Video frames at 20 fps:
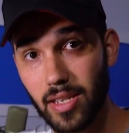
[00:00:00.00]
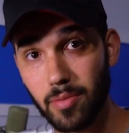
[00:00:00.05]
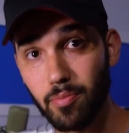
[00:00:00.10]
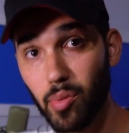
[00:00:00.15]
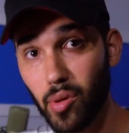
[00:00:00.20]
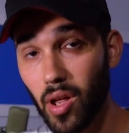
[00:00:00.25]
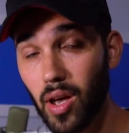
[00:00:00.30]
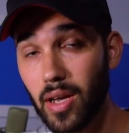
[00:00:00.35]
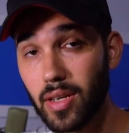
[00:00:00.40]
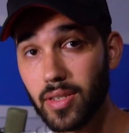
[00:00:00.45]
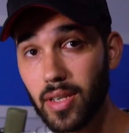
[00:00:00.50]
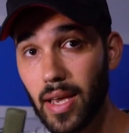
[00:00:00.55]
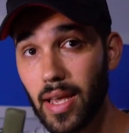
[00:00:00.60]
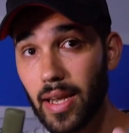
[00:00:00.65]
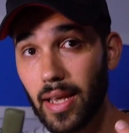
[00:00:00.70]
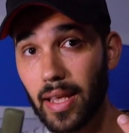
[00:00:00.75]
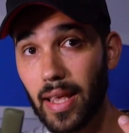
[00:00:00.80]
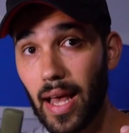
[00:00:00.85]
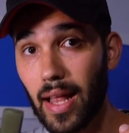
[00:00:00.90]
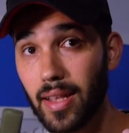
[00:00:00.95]
Plus, and
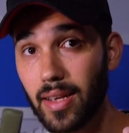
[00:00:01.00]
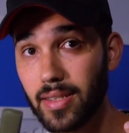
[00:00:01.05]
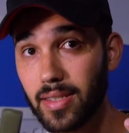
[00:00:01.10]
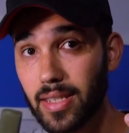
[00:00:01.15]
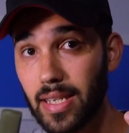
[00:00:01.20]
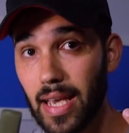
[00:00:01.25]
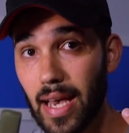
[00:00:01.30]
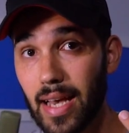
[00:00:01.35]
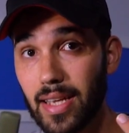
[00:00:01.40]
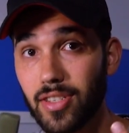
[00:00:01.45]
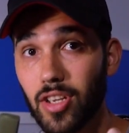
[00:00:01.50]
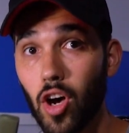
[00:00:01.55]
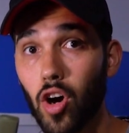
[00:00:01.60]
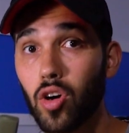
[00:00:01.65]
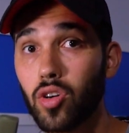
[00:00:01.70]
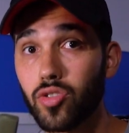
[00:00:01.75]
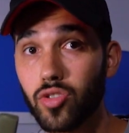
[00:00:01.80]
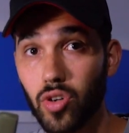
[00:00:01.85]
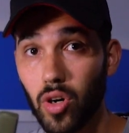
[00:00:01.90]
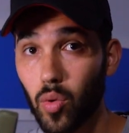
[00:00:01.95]
a Galaxy S
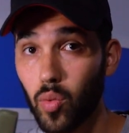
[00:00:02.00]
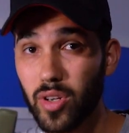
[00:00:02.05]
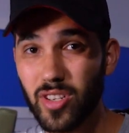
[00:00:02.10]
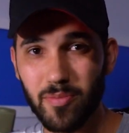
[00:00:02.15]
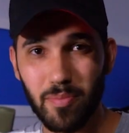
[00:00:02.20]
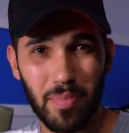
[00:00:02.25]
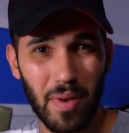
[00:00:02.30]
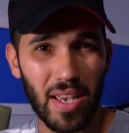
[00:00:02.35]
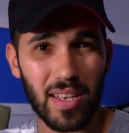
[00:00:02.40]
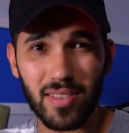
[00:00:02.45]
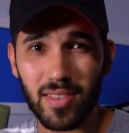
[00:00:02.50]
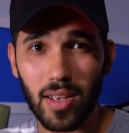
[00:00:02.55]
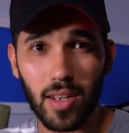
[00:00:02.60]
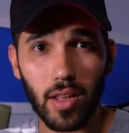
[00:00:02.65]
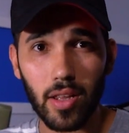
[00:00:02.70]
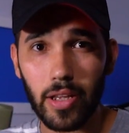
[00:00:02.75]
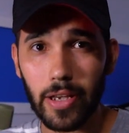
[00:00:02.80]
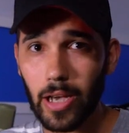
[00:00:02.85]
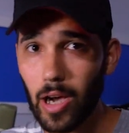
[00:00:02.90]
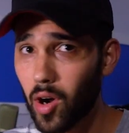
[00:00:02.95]
Ultra, which
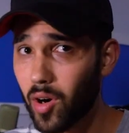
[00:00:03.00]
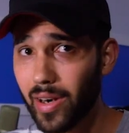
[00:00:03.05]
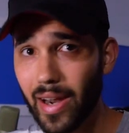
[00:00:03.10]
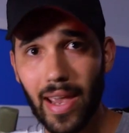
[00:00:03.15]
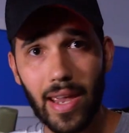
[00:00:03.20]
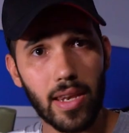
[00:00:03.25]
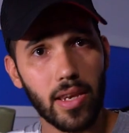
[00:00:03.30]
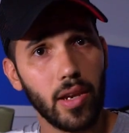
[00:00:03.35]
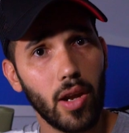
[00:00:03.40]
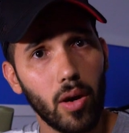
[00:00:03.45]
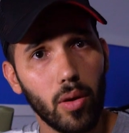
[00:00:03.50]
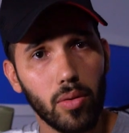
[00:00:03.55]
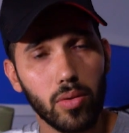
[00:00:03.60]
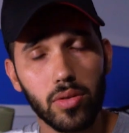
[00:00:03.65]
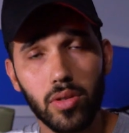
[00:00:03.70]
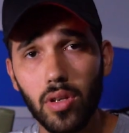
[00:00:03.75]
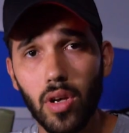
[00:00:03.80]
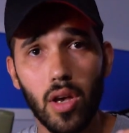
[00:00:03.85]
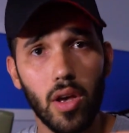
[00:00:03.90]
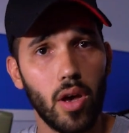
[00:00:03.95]
basically are a
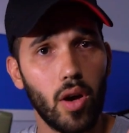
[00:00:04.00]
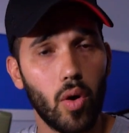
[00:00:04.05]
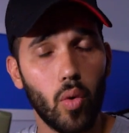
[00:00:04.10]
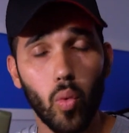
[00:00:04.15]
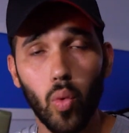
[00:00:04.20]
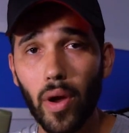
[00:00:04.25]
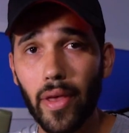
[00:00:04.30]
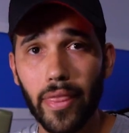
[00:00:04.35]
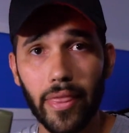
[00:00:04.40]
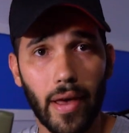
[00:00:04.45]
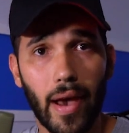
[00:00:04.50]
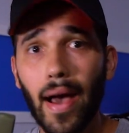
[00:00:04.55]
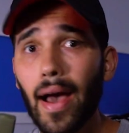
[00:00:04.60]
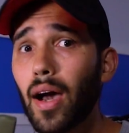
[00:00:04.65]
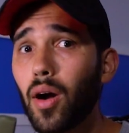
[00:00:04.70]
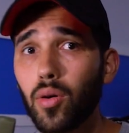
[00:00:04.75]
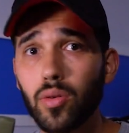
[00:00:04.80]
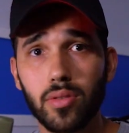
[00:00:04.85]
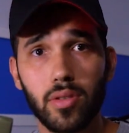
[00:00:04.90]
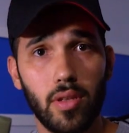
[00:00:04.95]
Note
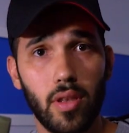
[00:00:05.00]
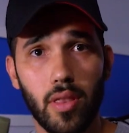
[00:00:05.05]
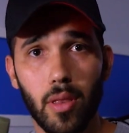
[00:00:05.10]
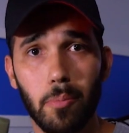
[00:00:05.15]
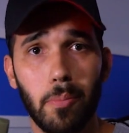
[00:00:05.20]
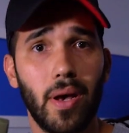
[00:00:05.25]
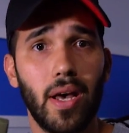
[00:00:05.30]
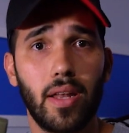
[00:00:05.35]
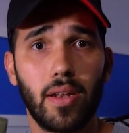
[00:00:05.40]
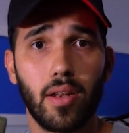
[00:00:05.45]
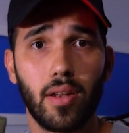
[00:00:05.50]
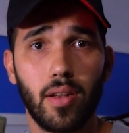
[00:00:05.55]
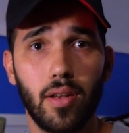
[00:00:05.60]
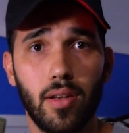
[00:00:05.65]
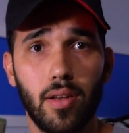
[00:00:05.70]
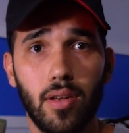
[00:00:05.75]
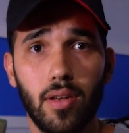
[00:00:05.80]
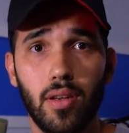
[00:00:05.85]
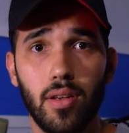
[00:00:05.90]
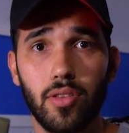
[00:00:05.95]
without the pen.
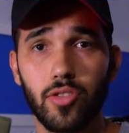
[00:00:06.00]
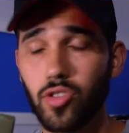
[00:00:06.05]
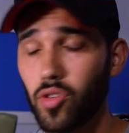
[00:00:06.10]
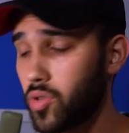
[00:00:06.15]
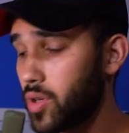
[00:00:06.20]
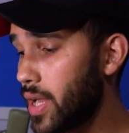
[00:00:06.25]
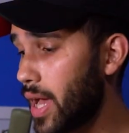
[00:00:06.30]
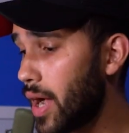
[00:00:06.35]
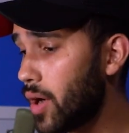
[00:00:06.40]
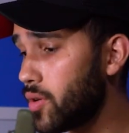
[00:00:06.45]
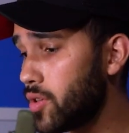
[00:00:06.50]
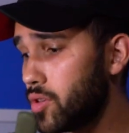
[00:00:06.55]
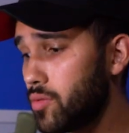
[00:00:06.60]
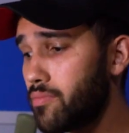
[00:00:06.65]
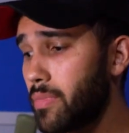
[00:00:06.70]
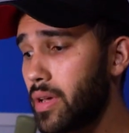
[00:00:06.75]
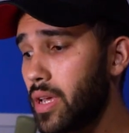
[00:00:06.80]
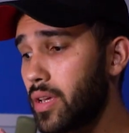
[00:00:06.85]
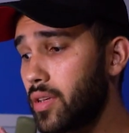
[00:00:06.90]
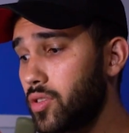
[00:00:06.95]
So now you
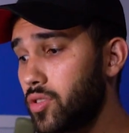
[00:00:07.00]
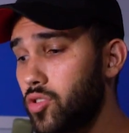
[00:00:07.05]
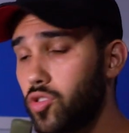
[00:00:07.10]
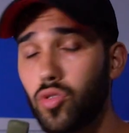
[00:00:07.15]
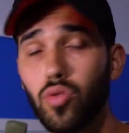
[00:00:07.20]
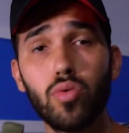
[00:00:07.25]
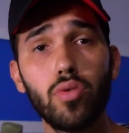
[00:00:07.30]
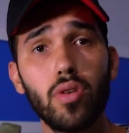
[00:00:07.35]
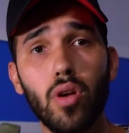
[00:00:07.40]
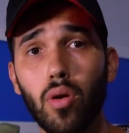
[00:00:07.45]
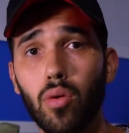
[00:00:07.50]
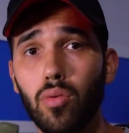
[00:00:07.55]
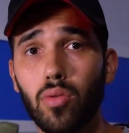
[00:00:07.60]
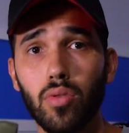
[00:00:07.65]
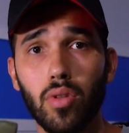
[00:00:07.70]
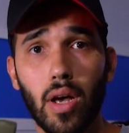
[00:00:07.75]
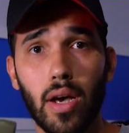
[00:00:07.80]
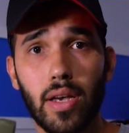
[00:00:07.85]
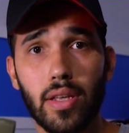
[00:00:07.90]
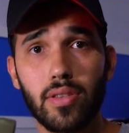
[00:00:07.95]
make two note
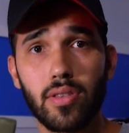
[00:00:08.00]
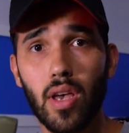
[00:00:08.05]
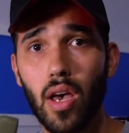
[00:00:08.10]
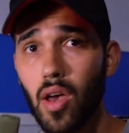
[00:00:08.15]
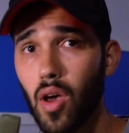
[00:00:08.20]
lines.